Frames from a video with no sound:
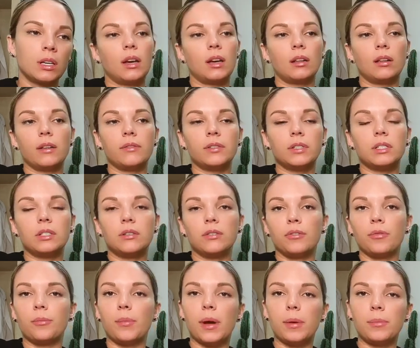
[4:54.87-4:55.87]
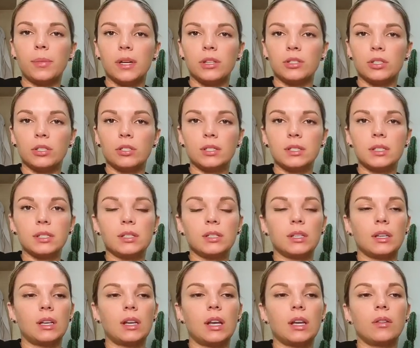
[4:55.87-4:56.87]
I love to do it for my patients,
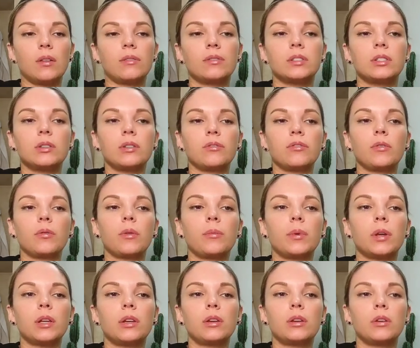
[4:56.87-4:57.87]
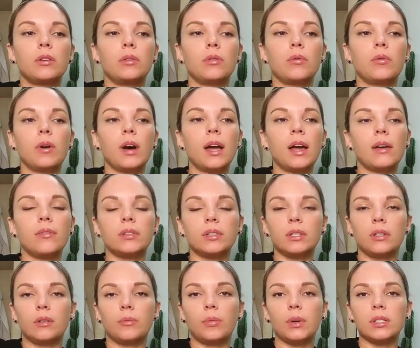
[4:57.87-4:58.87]
and I love to do it for women who I haven't
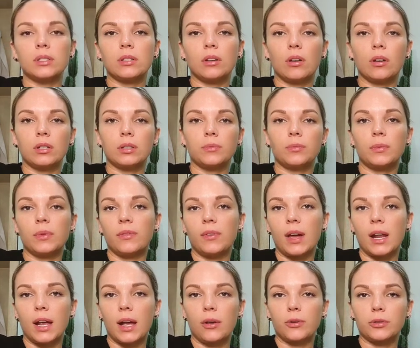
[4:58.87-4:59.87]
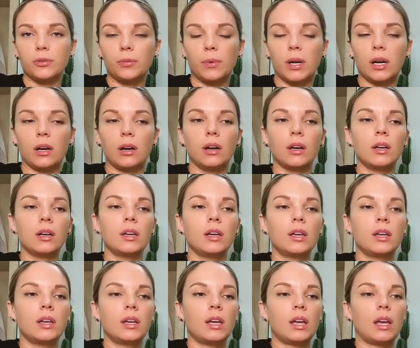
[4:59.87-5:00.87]
done their breast augs, but they've had it elsewhere,
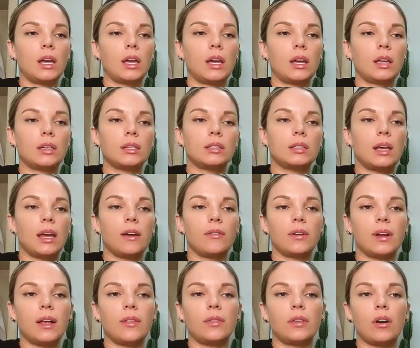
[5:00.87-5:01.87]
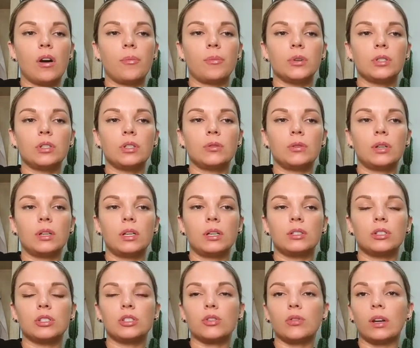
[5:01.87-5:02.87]
and they haven't had the opportunity
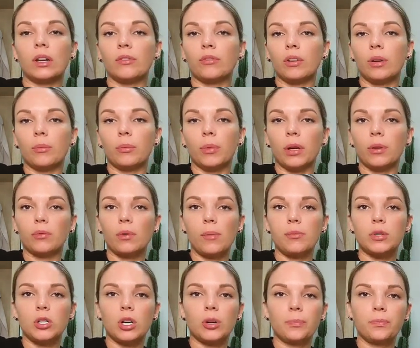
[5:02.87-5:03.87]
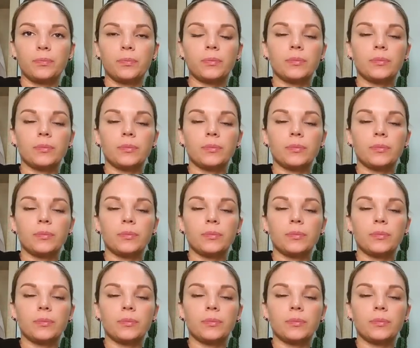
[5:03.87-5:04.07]
to screen for implant rupture.